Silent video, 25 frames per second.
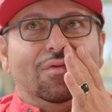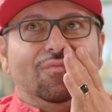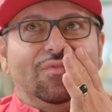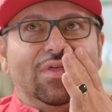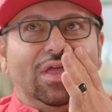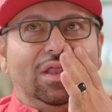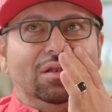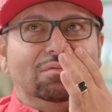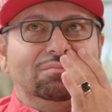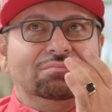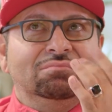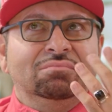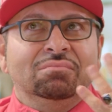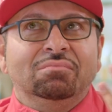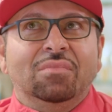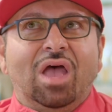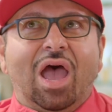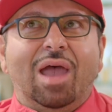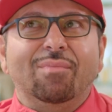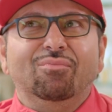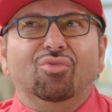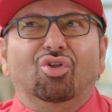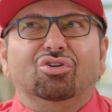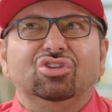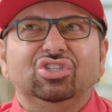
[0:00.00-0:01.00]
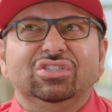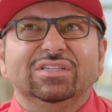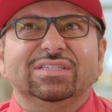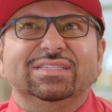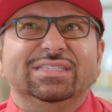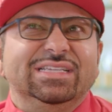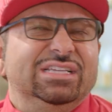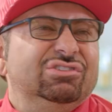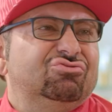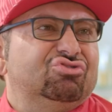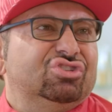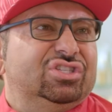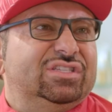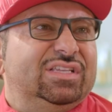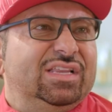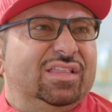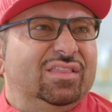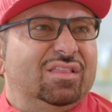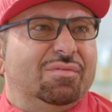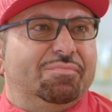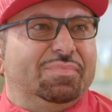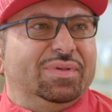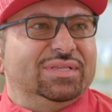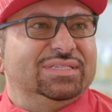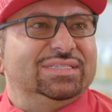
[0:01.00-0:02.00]
then I'm not just interested
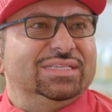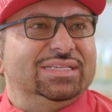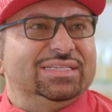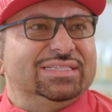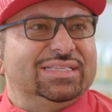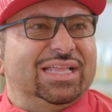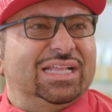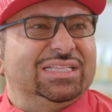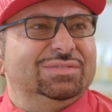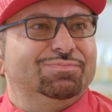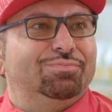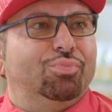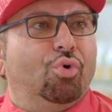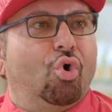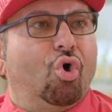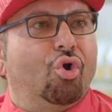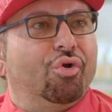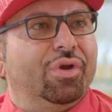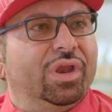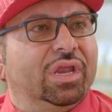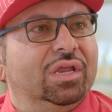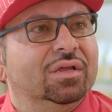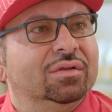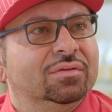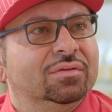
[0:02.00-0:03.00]
in the business. That's boring.